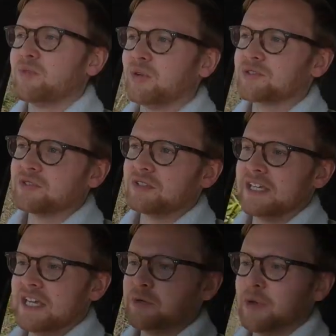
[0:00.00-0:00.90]
but also the
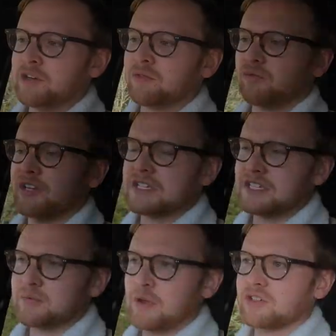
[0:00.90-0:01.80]
independent rear
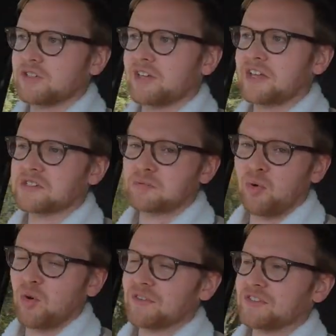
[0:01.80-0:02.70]
suspension that
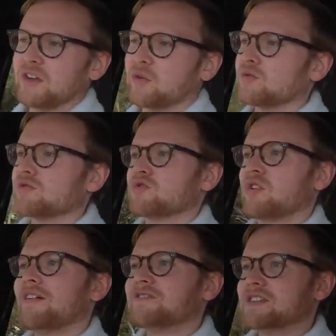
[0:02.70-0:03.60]
supports that all-wheel
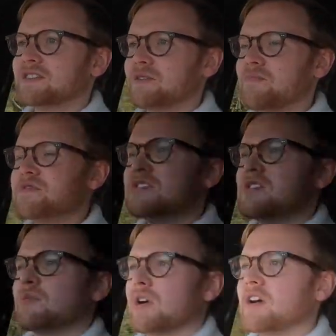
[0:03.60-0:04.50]
drive system,
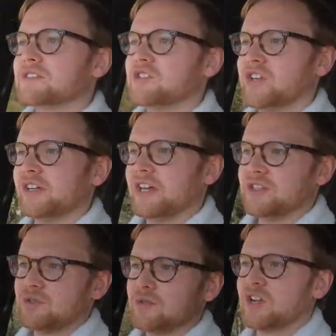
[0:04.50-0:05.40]
whereas the GLA
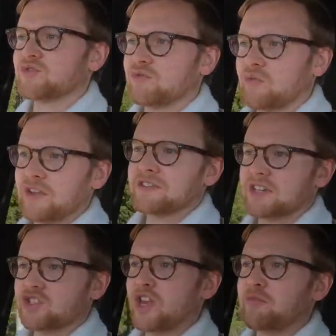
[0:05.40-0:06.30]
200 runs a
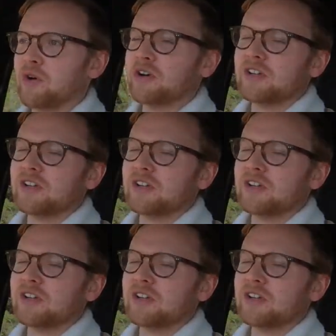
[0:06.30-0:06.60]
cheaper,